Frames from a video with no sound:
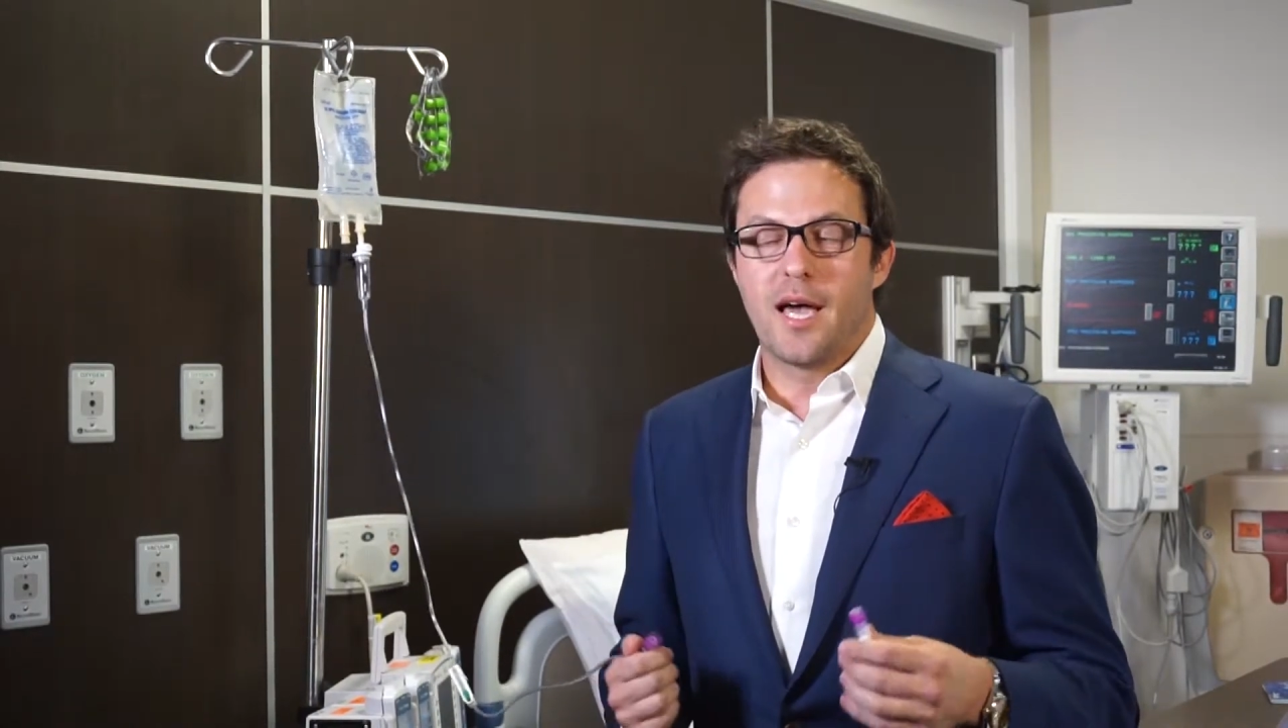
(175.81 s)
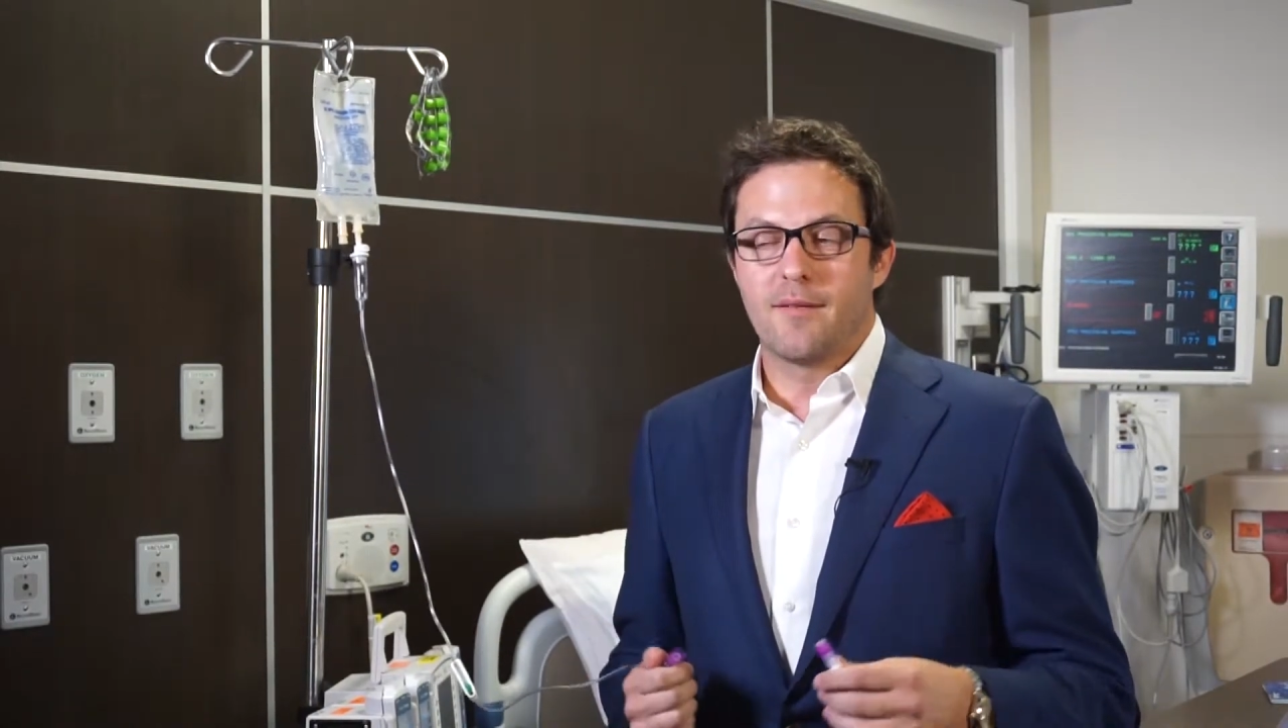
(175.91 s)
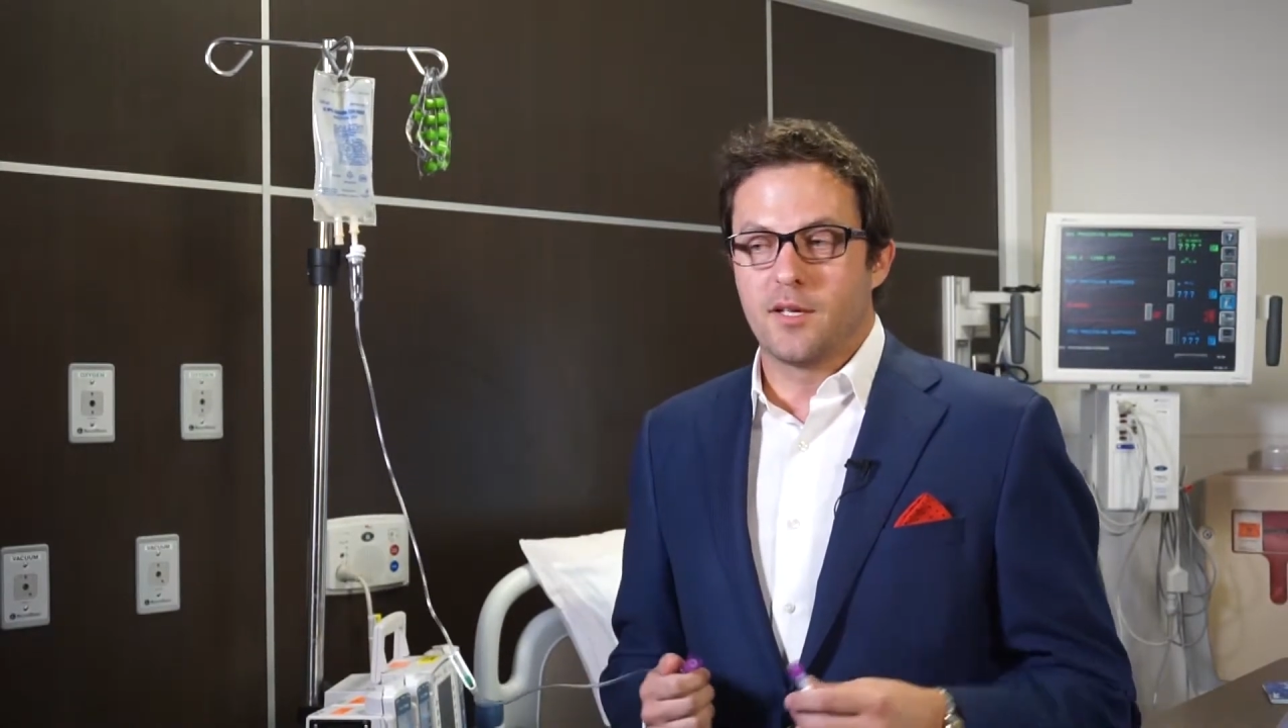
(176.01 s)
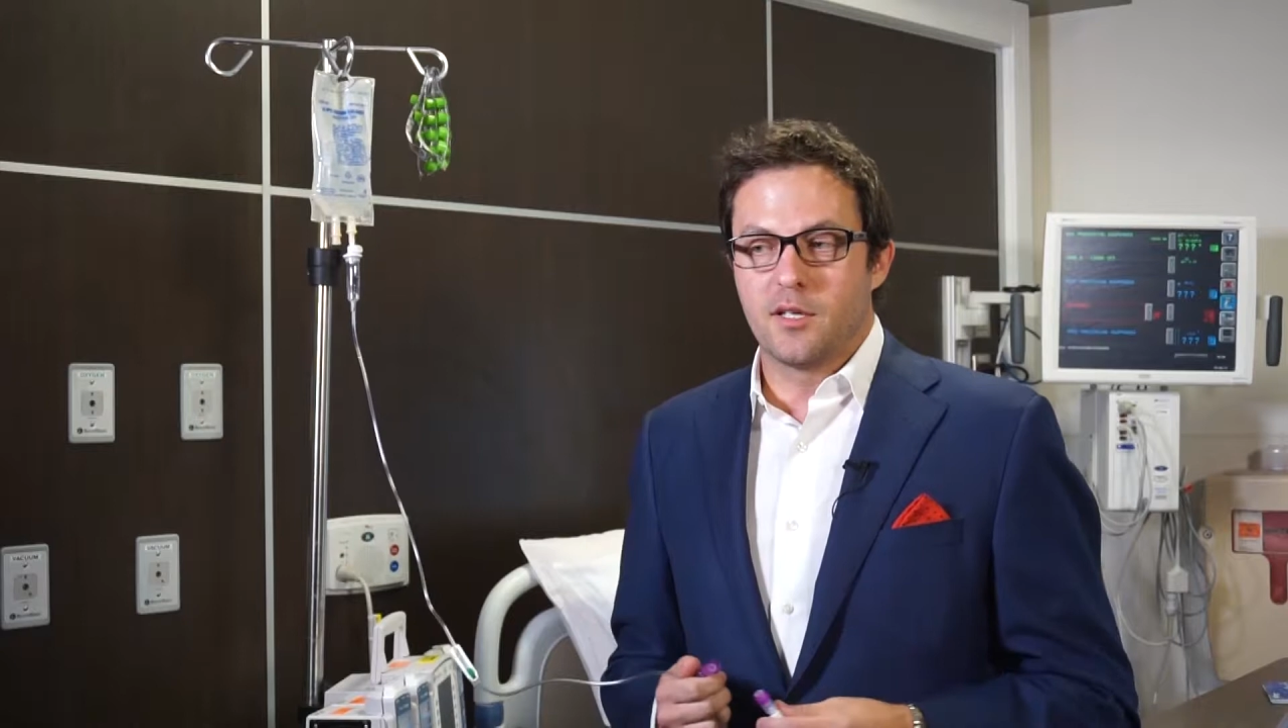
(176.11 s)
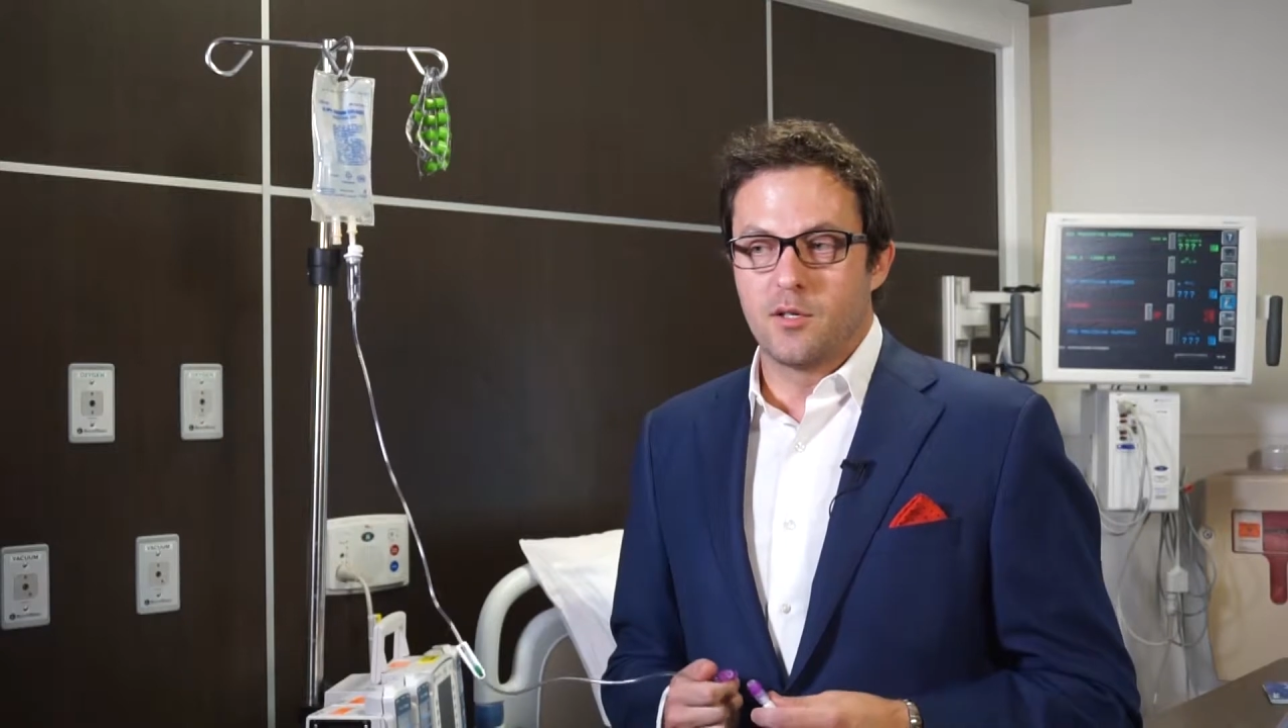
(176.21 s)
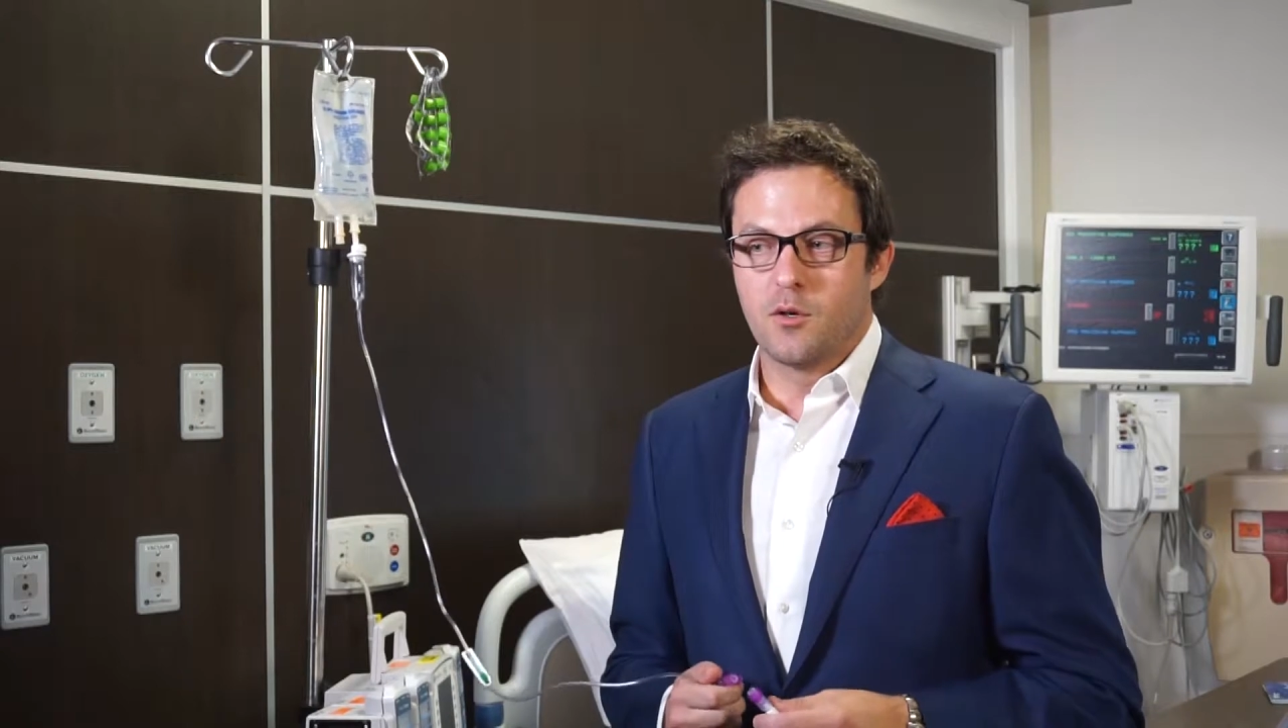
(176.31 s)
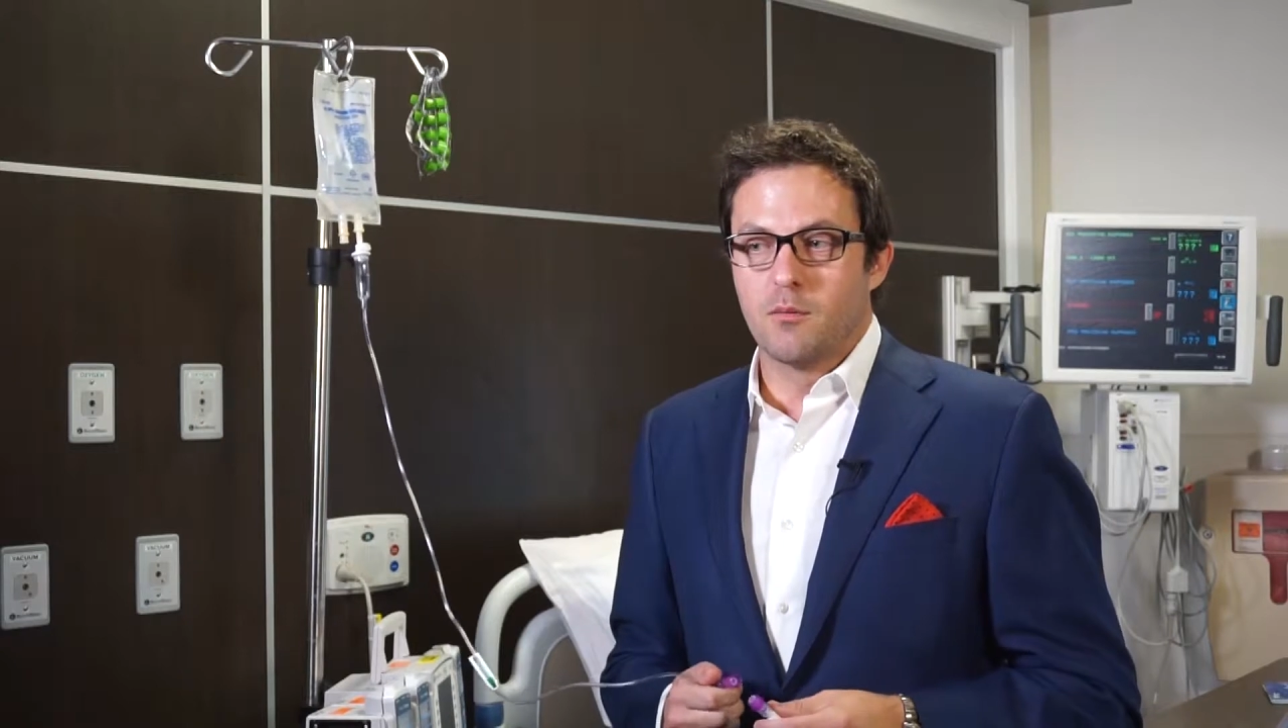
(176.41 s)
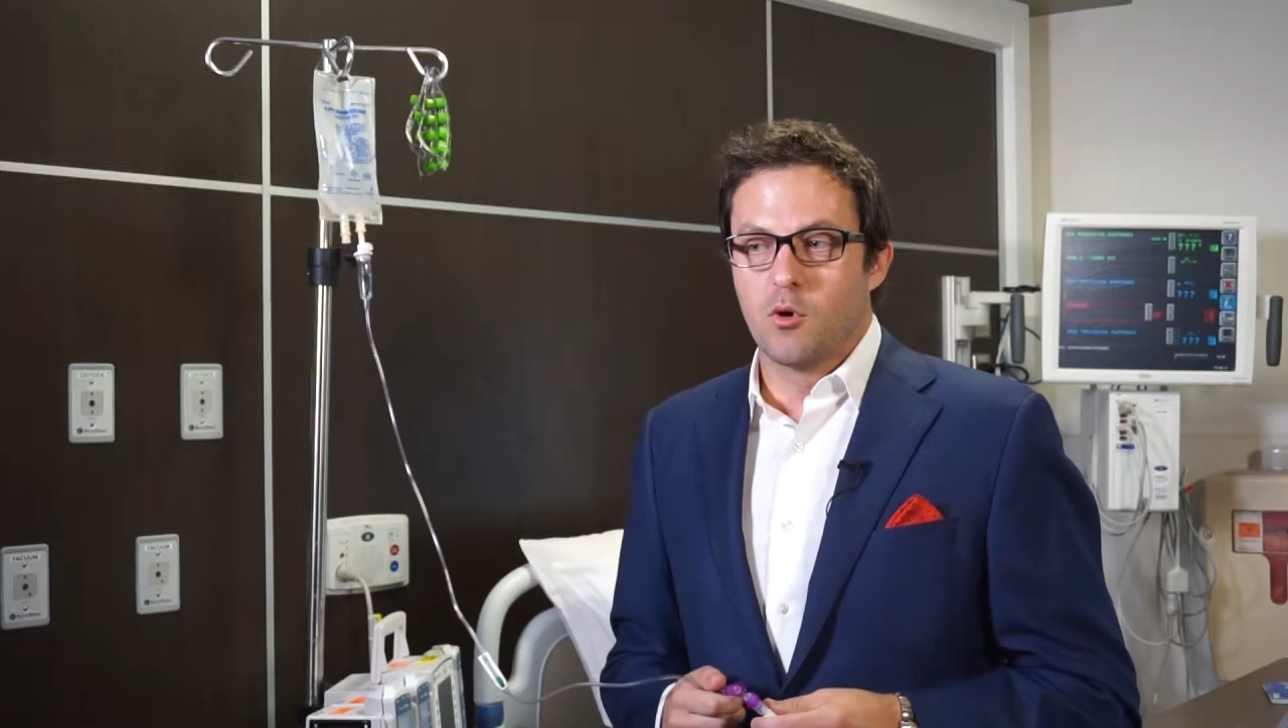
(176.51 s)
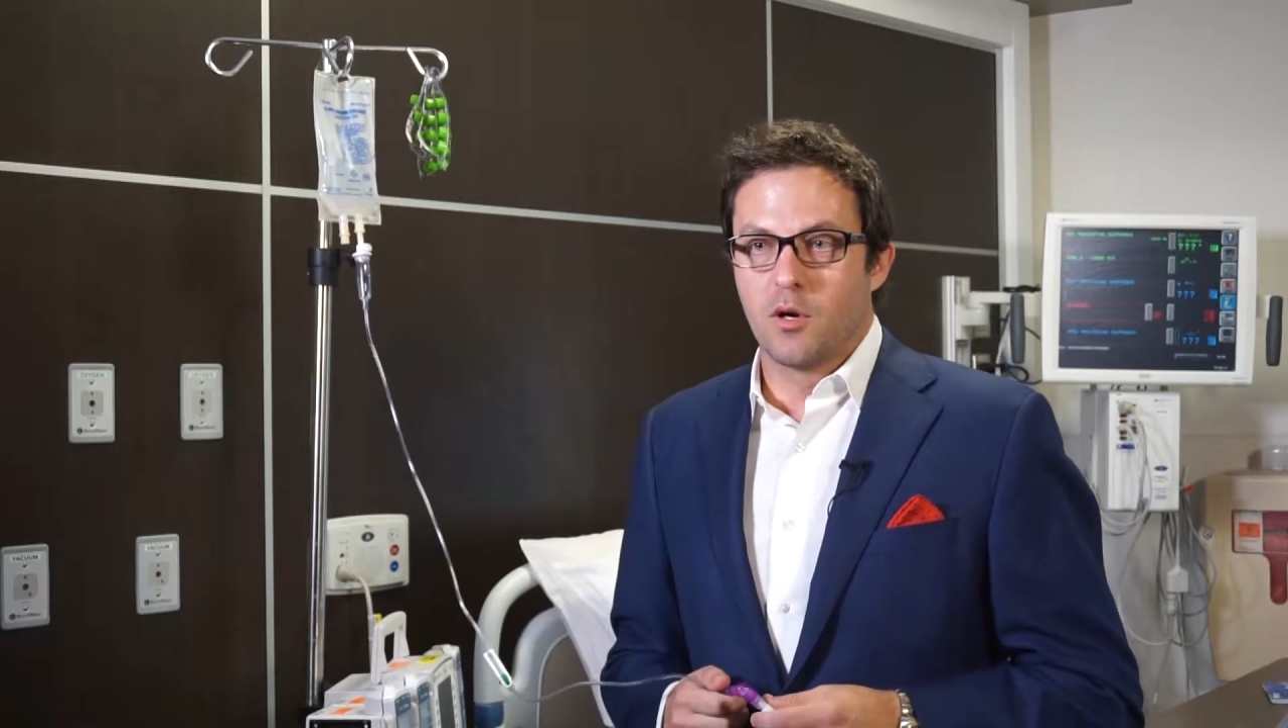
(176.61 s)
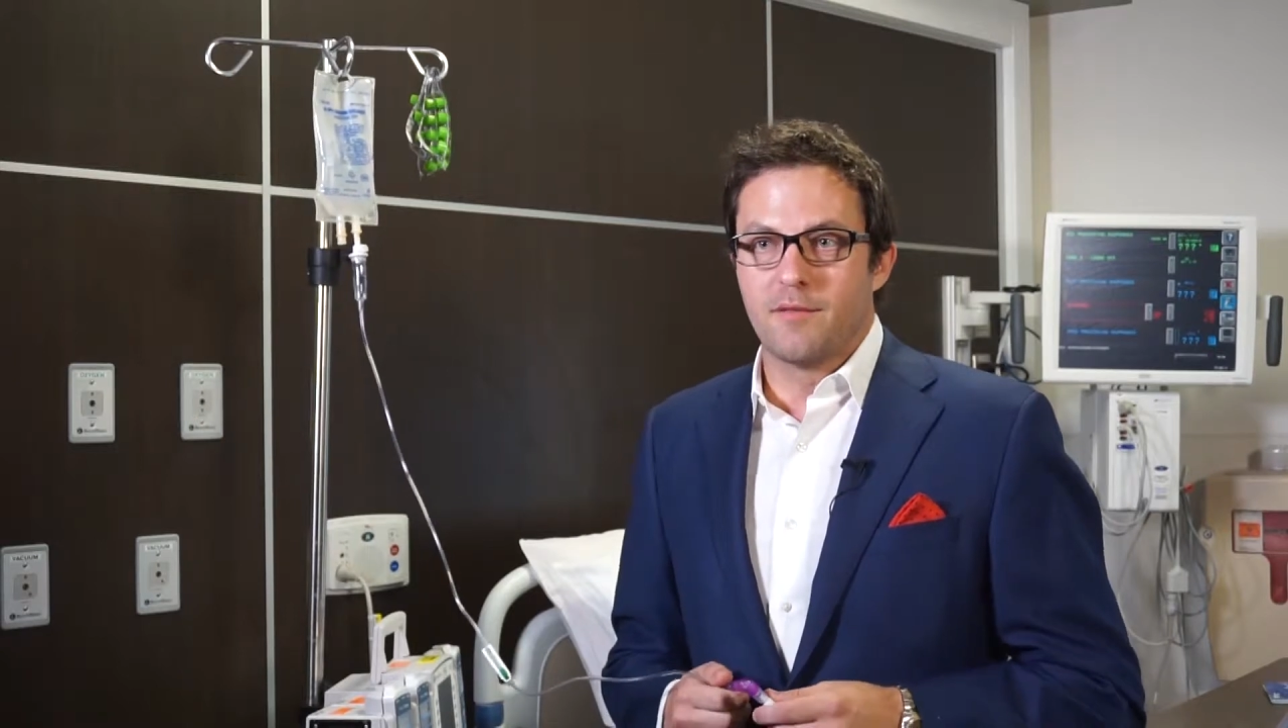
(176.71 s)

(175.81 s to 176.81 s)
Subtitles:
having to do a more